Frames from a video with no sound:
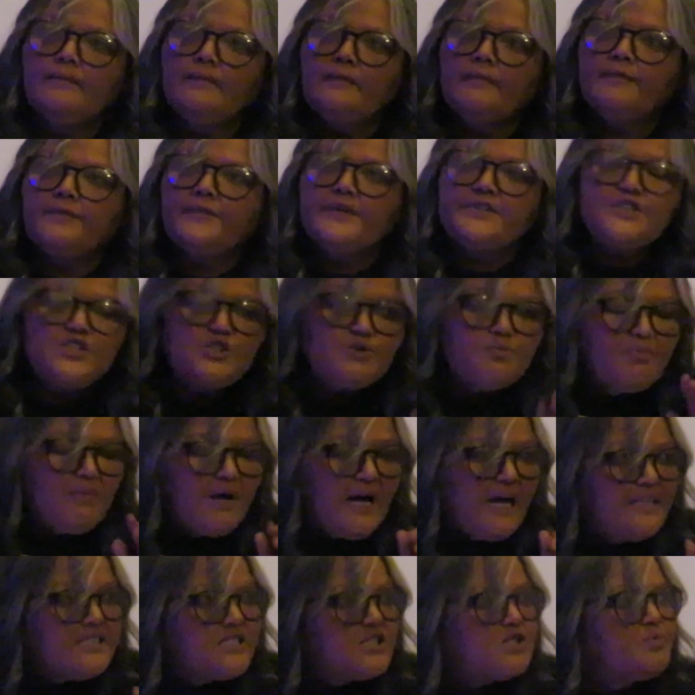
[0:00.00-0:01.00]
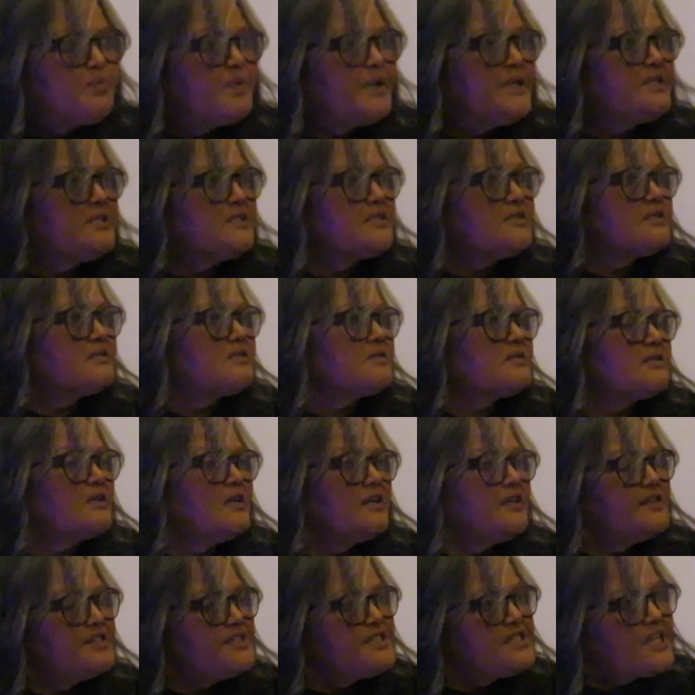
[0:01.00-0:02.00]
This is my space.
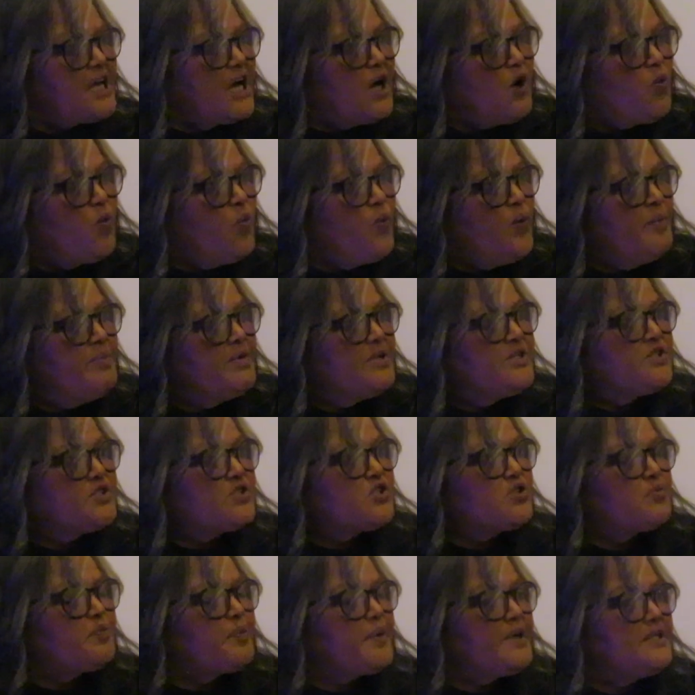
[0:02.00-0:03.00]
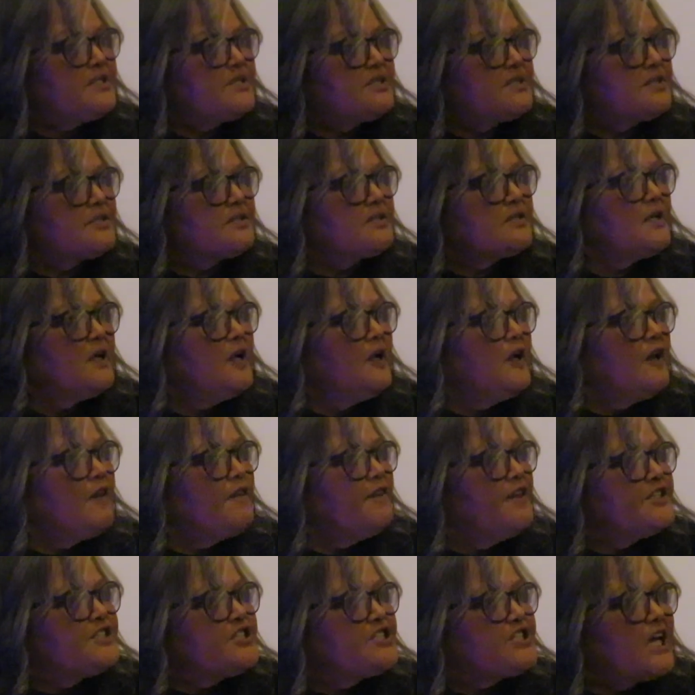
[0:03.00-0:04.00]
This is our women's space.
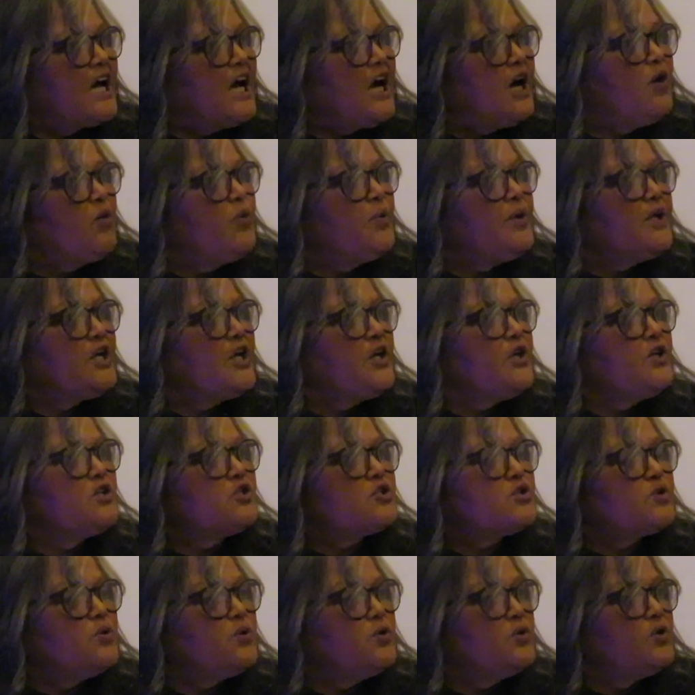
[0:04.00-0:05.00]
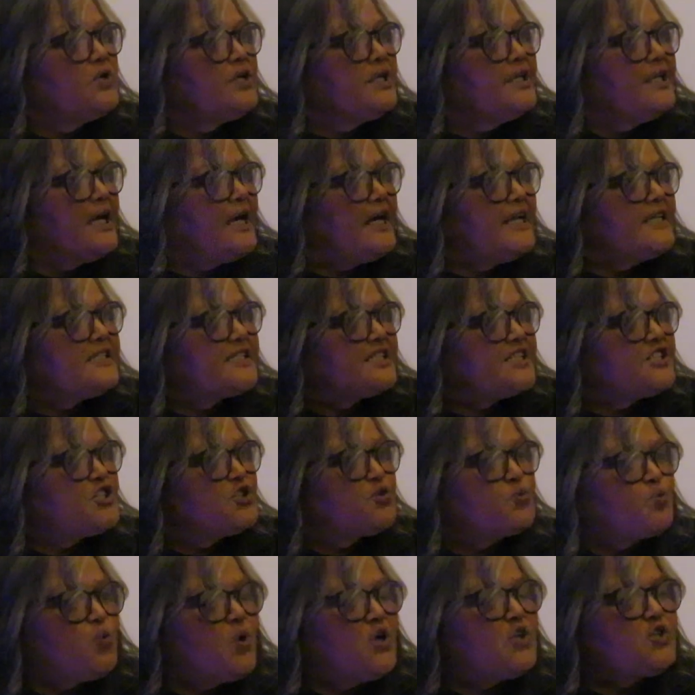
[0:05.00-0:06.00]
This is how we're going to organize. This
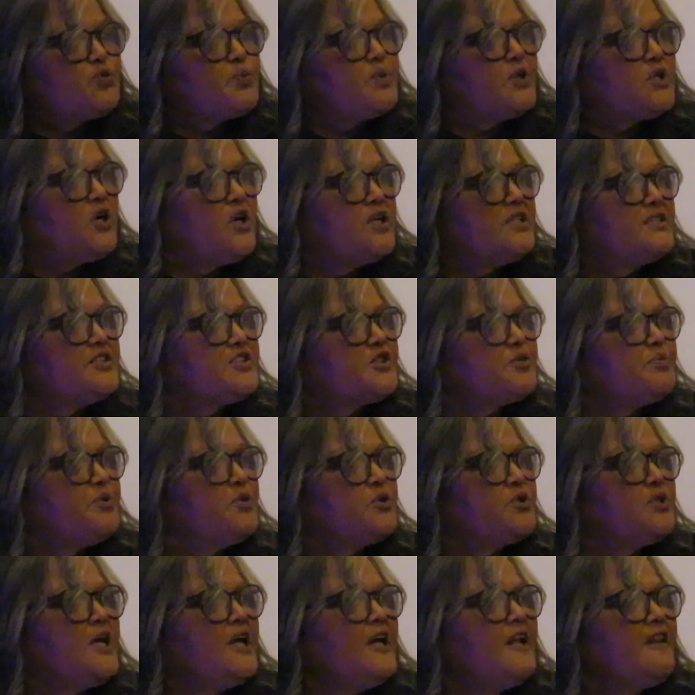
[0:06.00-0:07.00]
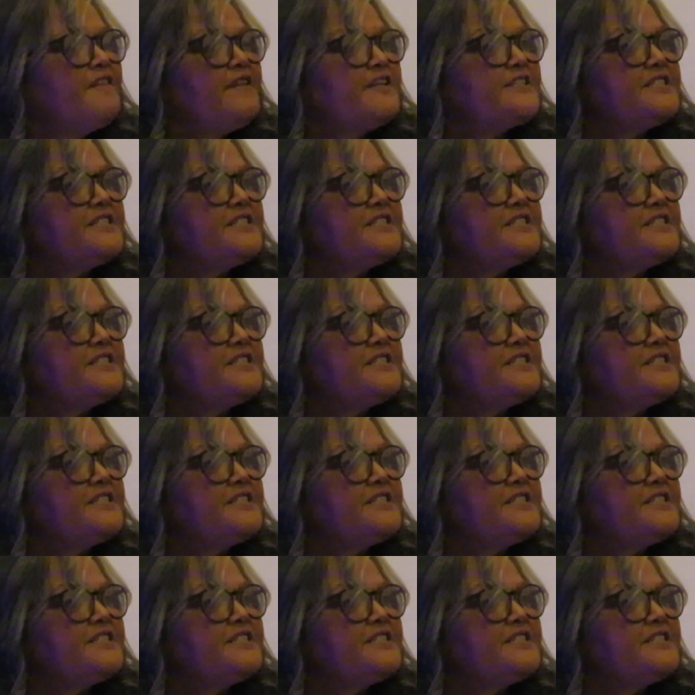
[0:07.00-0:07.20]
is what we contribute. This